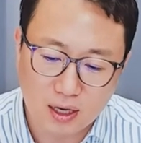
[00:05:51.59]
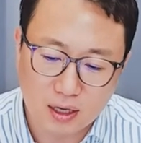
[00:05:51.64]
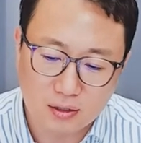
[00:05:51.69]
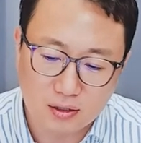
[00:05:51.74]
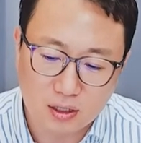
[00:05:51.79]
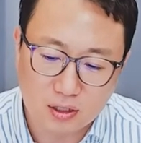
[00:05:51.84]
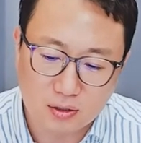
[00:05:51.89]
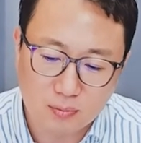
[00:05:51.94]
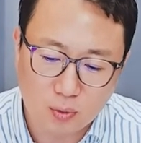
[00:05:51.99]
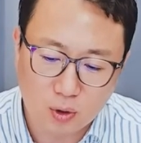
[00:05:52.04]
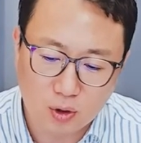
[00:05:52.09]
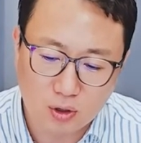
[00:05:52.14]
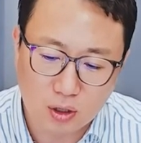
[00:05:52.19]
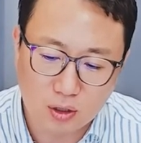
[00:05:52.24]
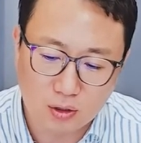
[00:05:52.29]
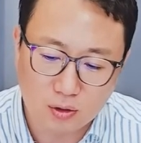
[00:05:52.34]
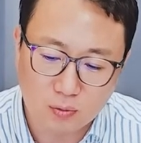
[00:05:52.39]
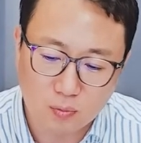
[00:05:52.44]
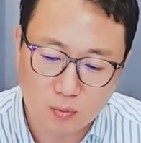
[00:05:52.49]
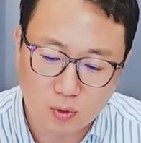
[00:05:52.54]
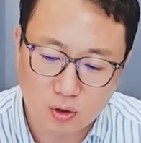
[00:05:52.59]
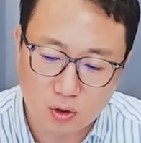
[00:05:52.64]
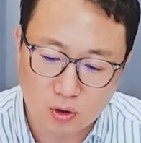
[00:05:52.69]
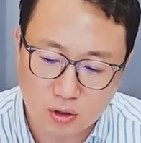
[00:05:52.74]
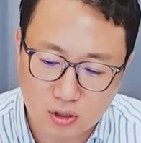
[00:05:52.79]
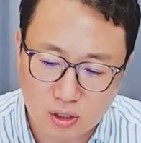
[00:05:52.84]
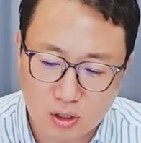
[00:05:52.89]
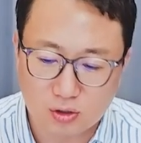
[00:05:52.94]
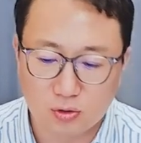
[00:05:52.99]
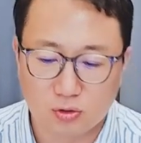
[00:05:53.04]
and this burden will
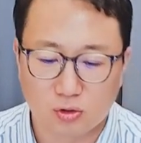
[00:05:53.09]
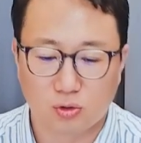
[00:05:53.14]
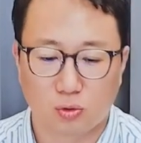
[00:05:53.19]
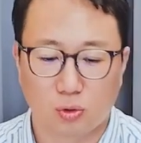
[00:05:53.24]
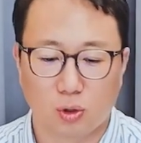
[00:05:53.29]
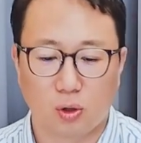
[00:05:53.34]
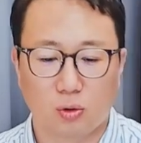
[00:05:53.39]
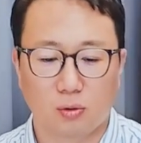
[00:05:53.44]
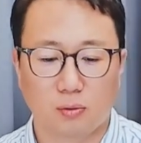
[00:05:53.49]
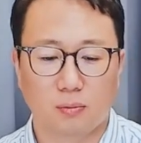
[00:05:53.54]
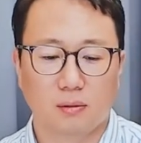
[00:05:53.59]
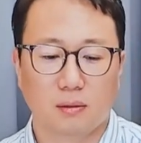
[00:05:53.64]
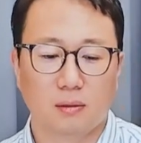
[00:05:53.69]
continue to grow.